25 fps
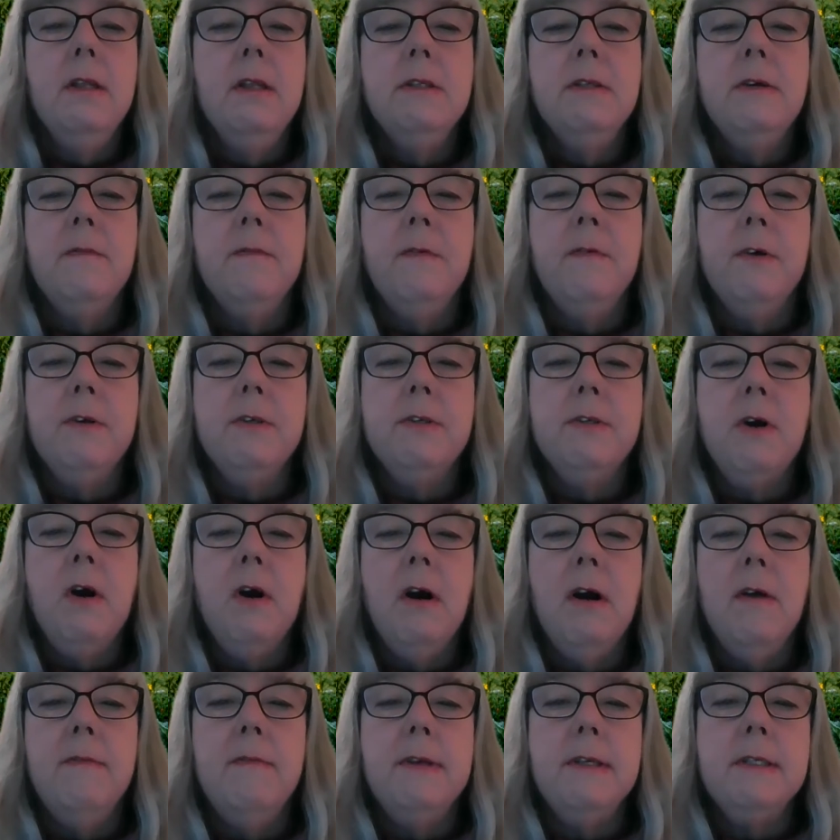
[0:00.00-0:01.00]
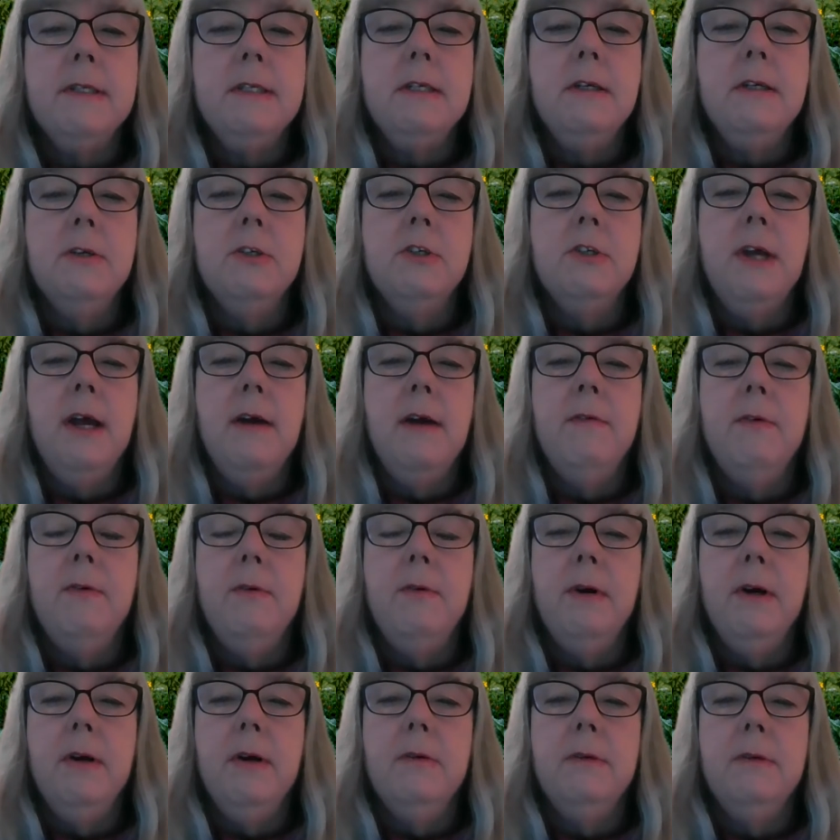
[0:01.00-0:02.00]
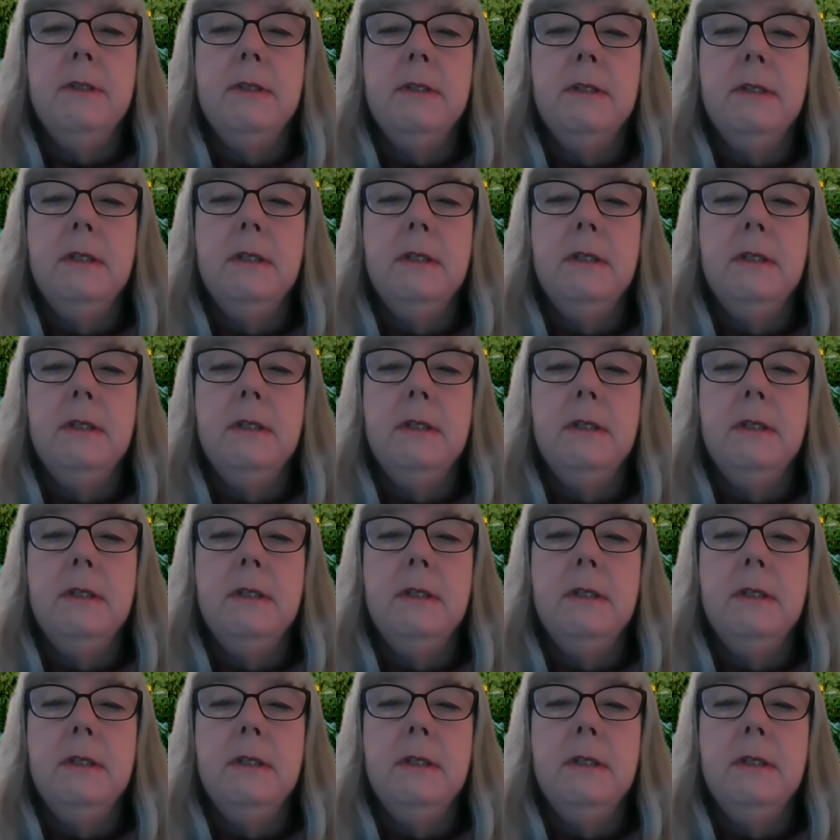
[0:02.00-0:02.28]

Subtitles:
to first harvest near Shavuot.